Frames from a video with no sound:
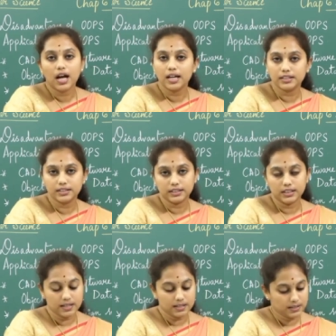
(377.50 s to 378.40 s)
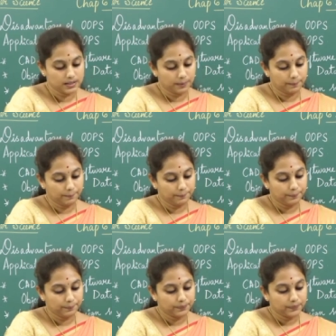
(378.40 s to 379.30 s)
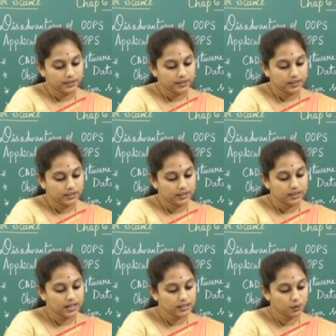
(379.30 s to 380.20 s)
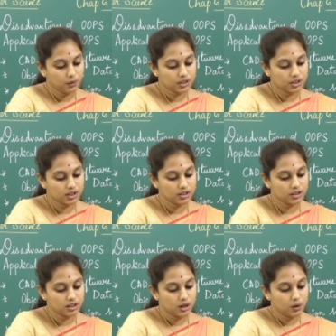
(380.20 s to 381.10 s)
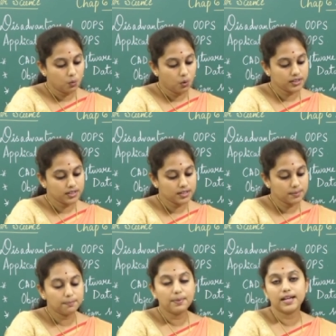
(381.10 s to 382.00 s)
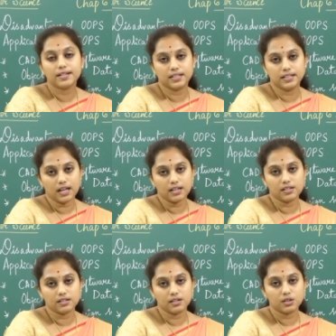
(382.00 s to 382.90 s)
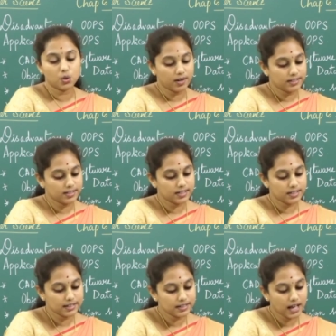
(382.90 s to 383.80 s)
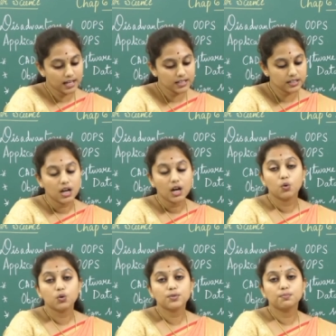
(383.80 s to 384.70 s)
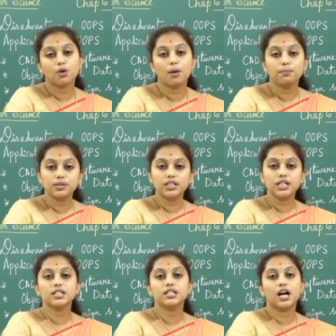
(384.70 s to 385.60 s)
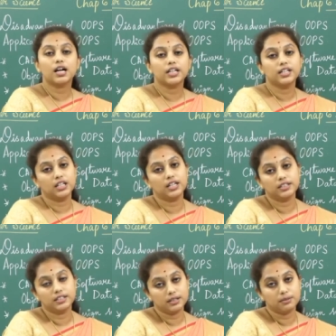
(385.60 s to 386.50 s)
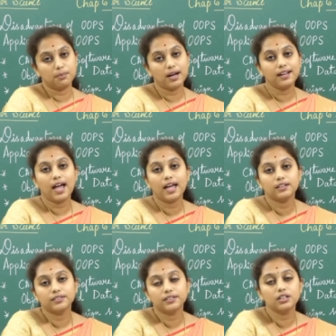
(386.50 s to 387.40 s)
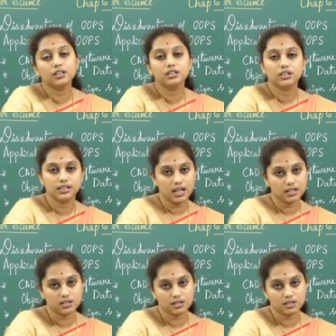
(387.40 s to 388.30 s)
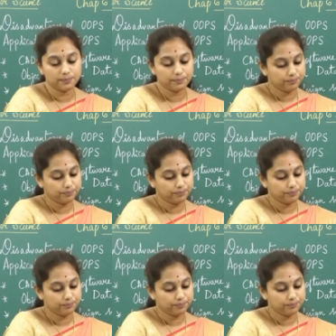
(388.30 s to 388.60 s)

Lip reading: another class. Ninth question, what is a base class? So it is a class whose properties are inherited by another class.